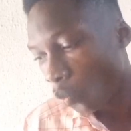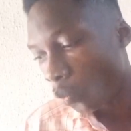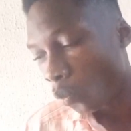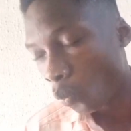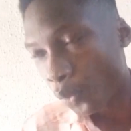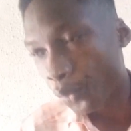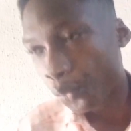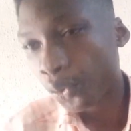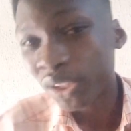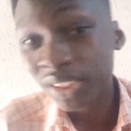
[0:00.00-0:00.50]

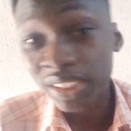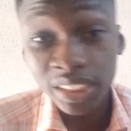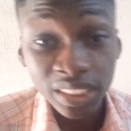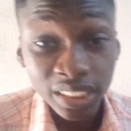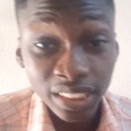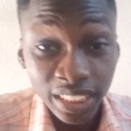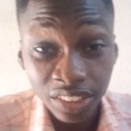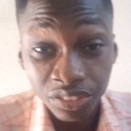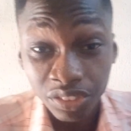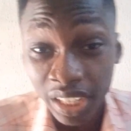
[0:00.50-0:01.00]
we want a
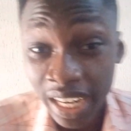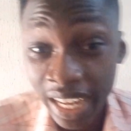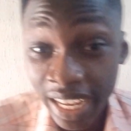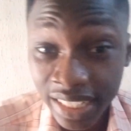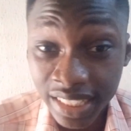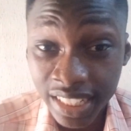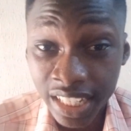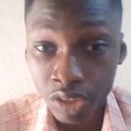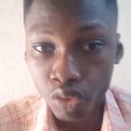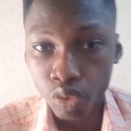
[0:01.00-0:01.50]

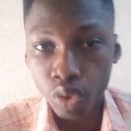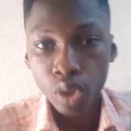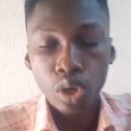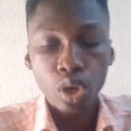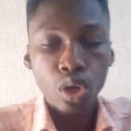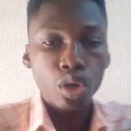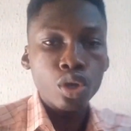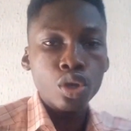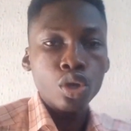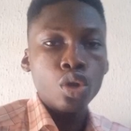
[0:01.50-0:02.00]
decentralized network.
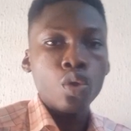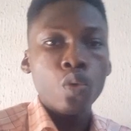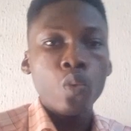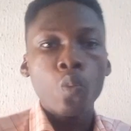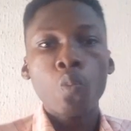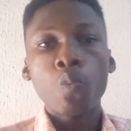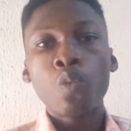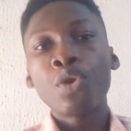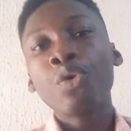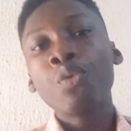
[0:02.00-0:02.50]

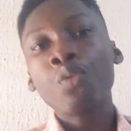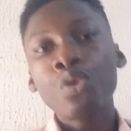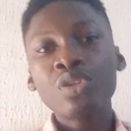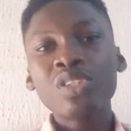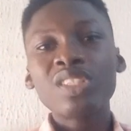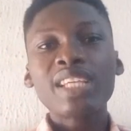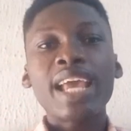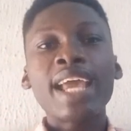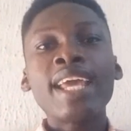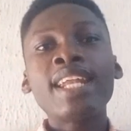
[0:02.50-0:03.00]
We don't
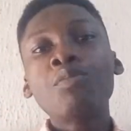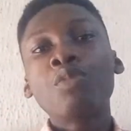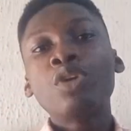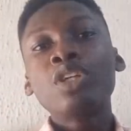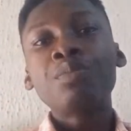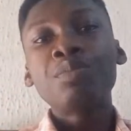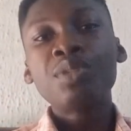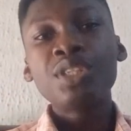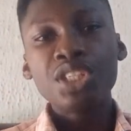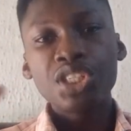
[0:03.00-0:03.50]
want anybody
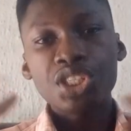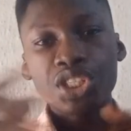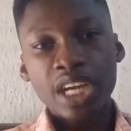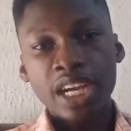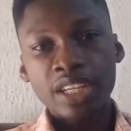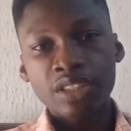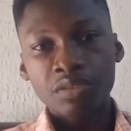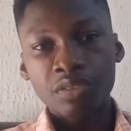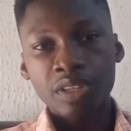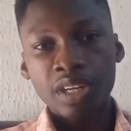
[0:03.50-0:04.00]
being in
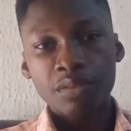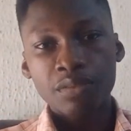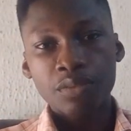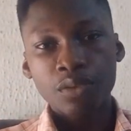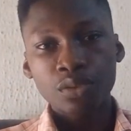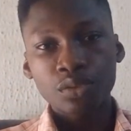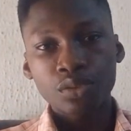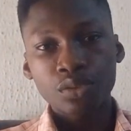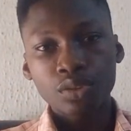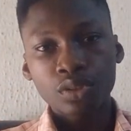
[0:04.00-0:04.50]
charge of our
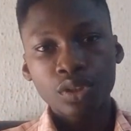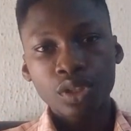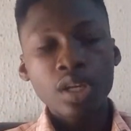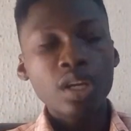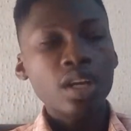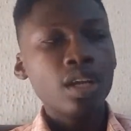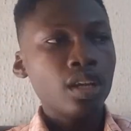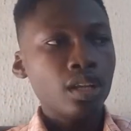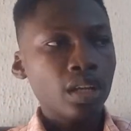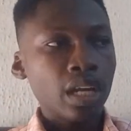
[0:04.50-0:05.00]
funds.
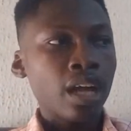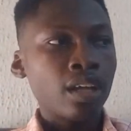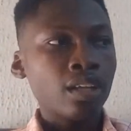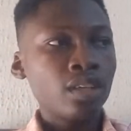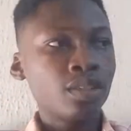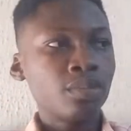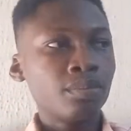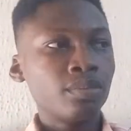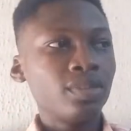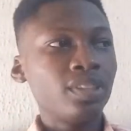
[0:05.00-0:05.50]

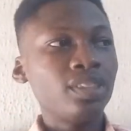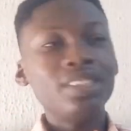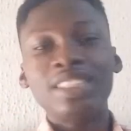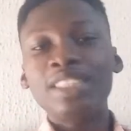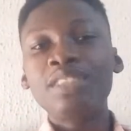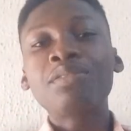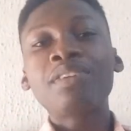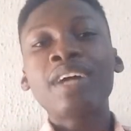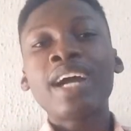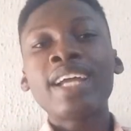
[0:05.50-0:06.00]
And
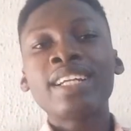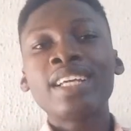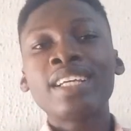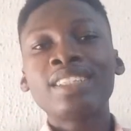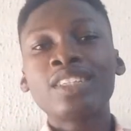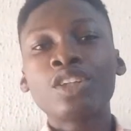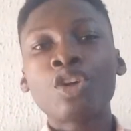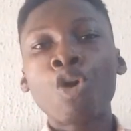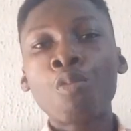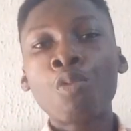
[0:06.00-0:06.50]
DeFi,
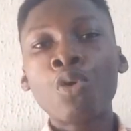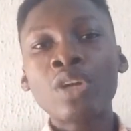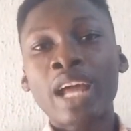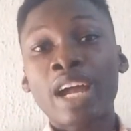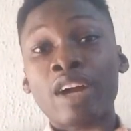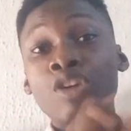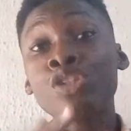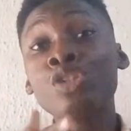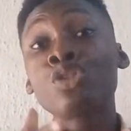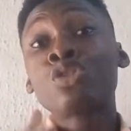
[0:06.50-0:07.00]
there's a common,
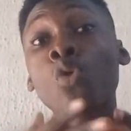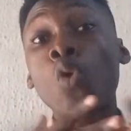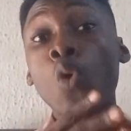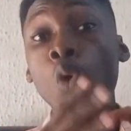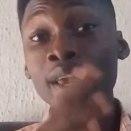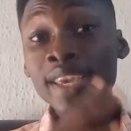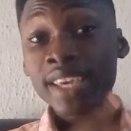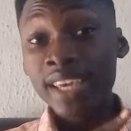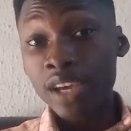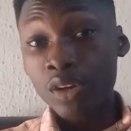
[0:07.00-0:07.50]
according to
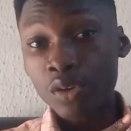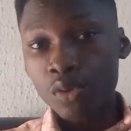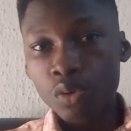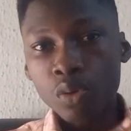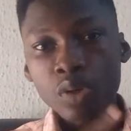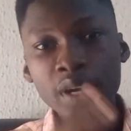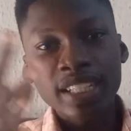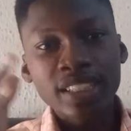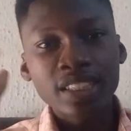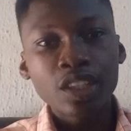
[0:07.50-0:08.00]
CoinGecko,
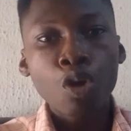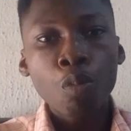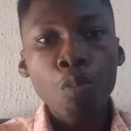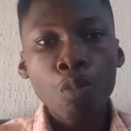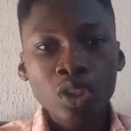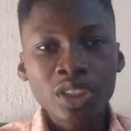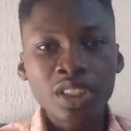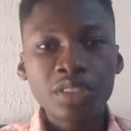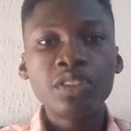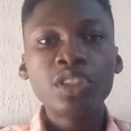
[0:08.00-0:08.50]
there's a
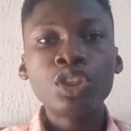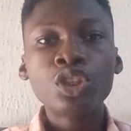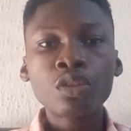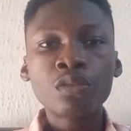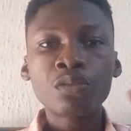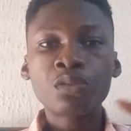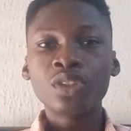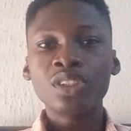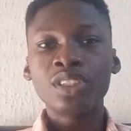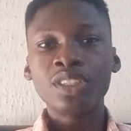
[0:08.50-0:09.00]
common definition
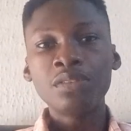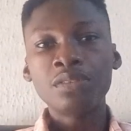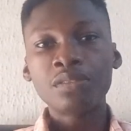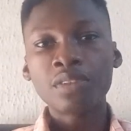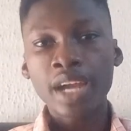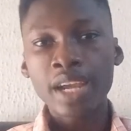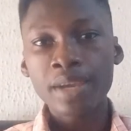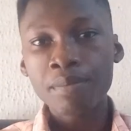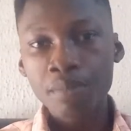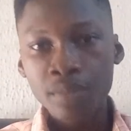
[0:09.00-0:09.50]
for
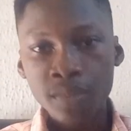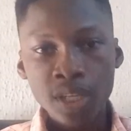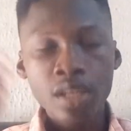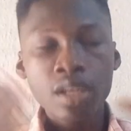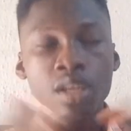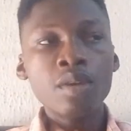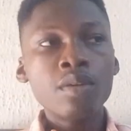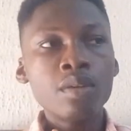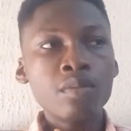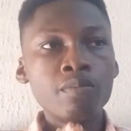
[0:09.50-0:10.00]
DeFi
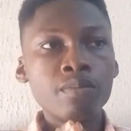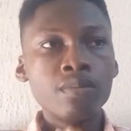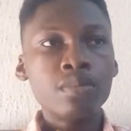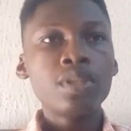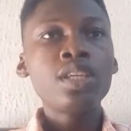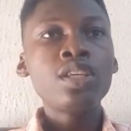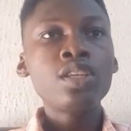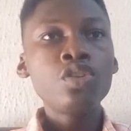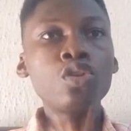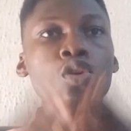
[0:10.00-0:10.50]

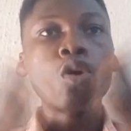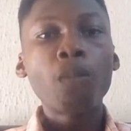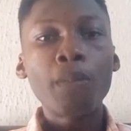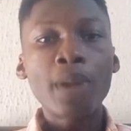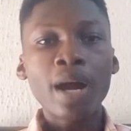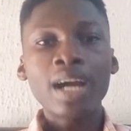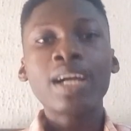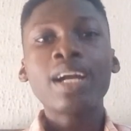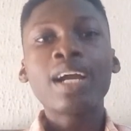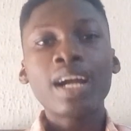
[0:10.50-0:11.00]
being your
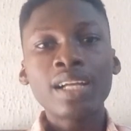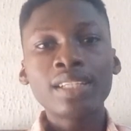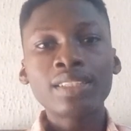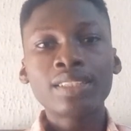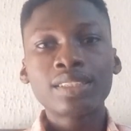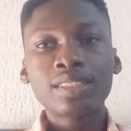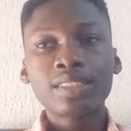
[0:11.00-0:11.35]
banker's